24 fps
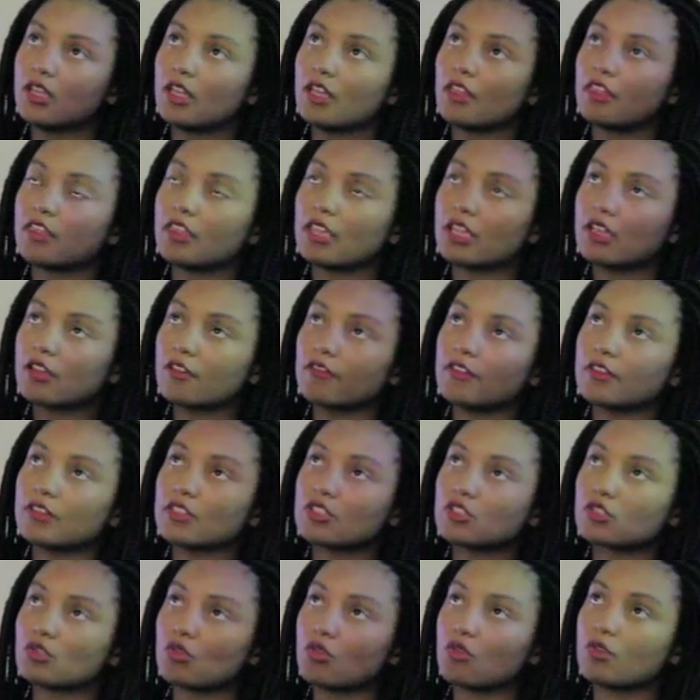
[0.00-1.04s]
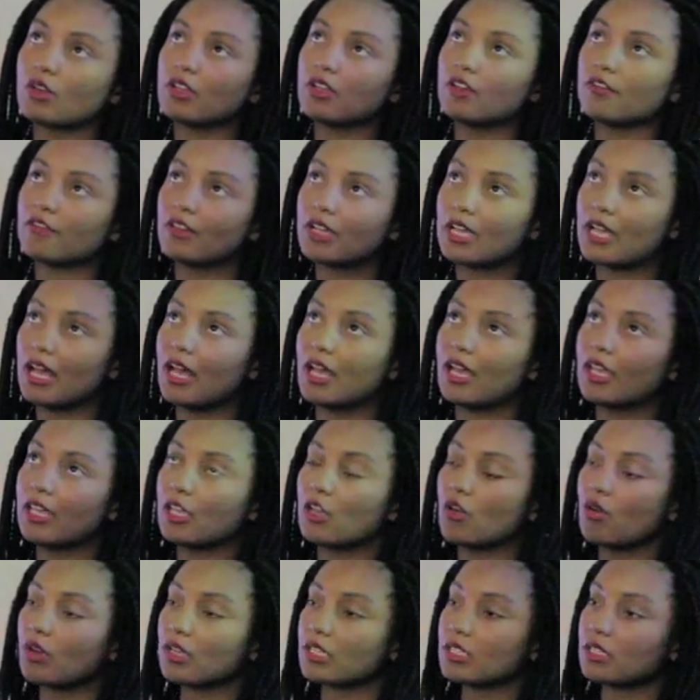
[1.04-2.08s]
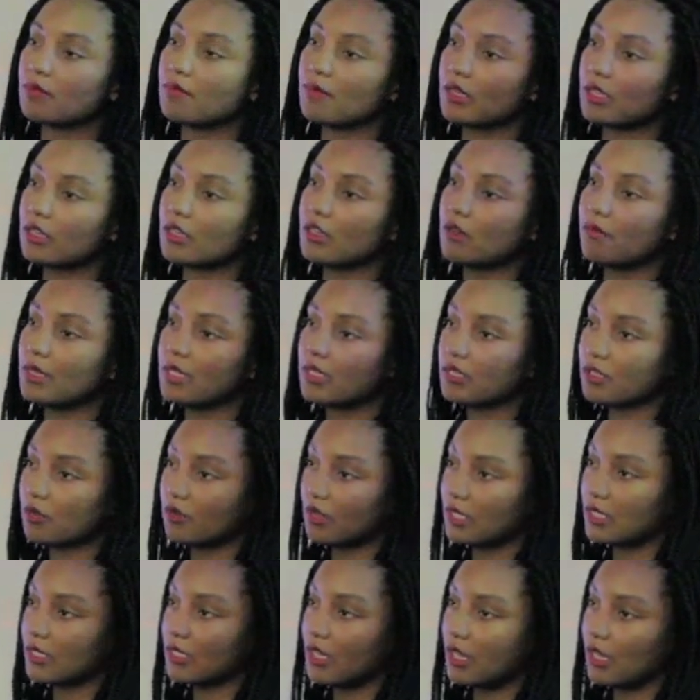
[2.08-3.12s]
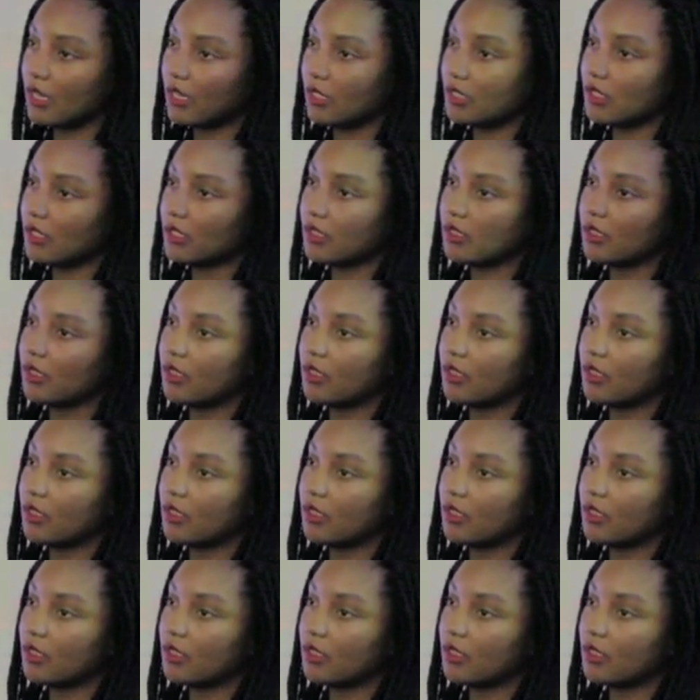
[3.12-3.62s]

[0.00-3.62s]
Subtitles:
think of a story of a guy going to commit suicide,